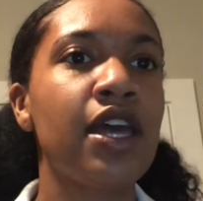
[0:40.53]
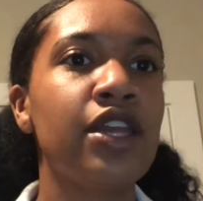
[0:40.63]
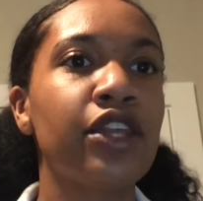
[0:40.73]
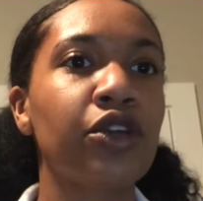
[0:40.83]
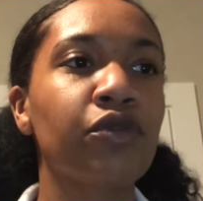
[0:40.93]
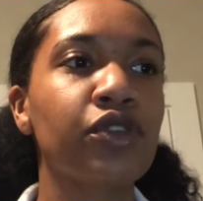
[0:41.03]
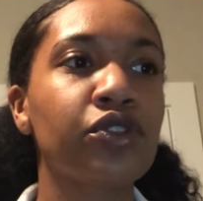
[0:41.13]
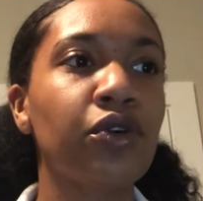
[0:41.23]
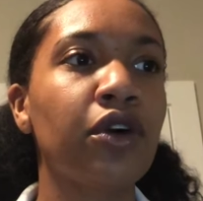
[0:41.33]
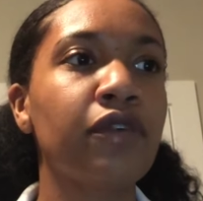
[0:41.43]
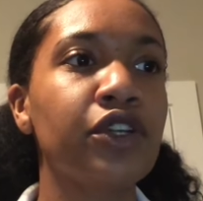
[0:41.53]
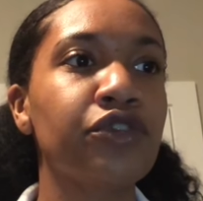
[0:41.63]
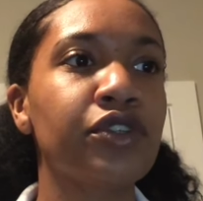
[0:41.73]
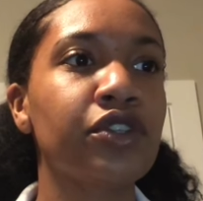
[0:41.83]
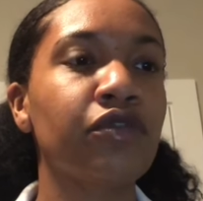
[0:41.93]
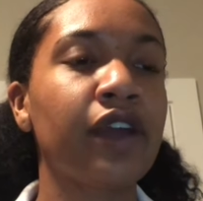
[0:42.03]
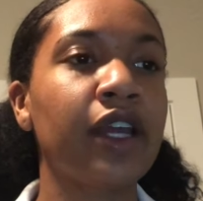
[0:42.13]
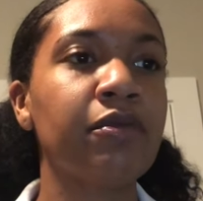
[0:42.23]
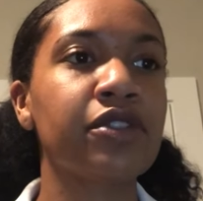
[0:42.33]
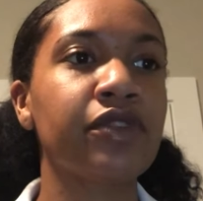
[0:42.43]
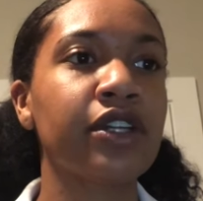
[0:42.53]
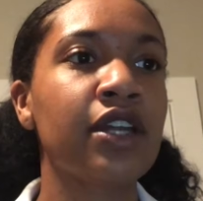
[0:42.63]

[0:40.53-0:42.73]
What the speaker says: that are a result of injury to the right hemisphere.